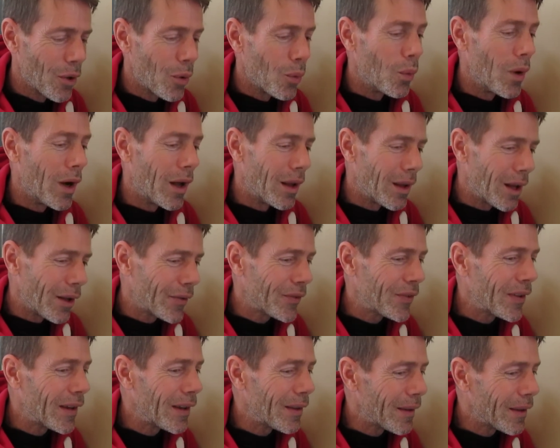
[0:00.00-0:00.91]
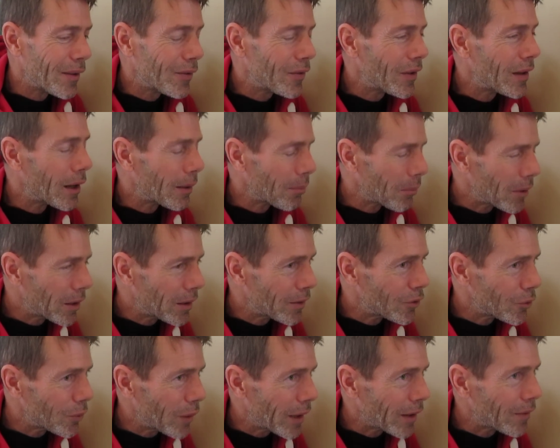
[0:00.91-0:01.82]
Well, I'll say this, and I'm going
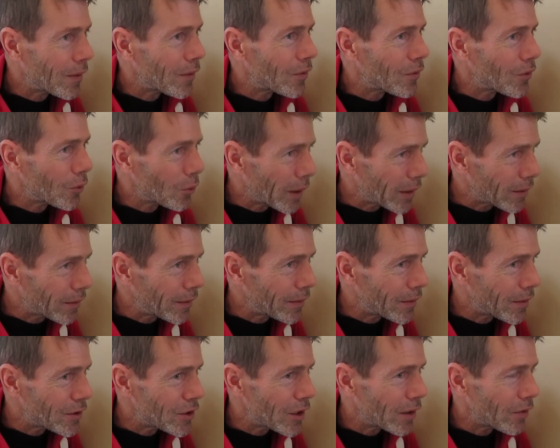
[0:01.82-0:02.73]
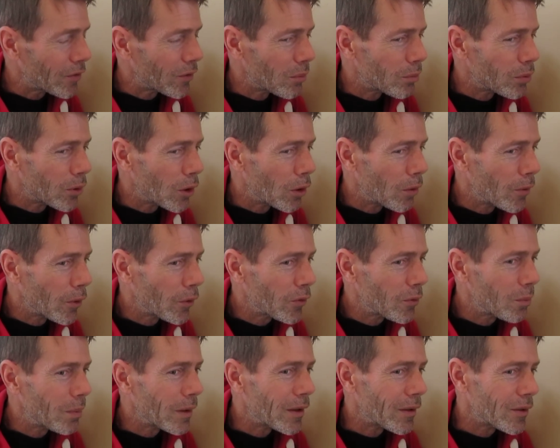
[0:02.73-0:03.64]
to direct this directly to Jason
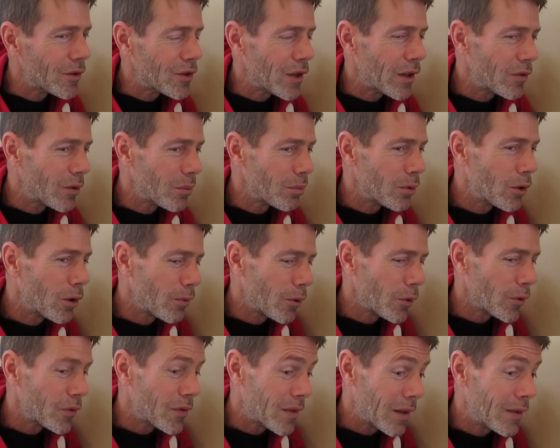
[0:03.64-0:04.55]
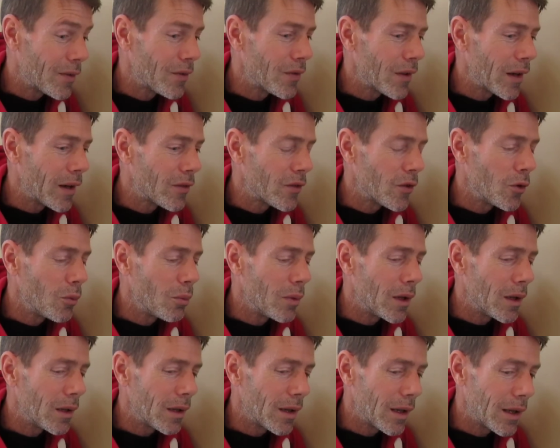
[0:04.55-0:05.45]
Provost, because Jason Provost did say to
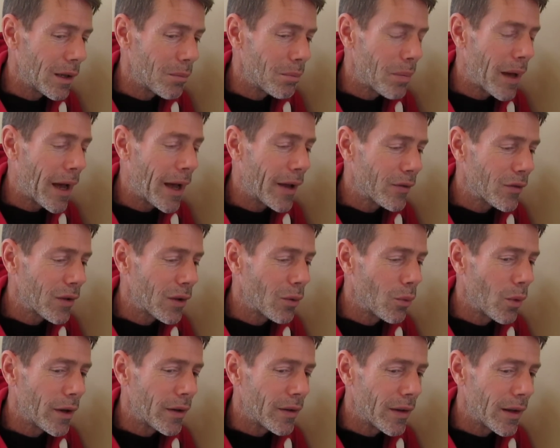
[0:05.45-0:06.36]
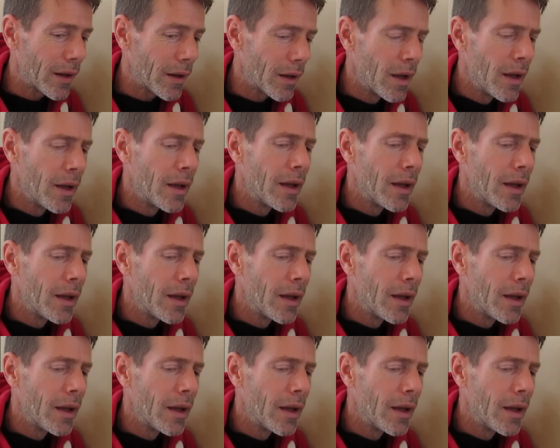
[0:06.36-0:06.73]
me in passing one day,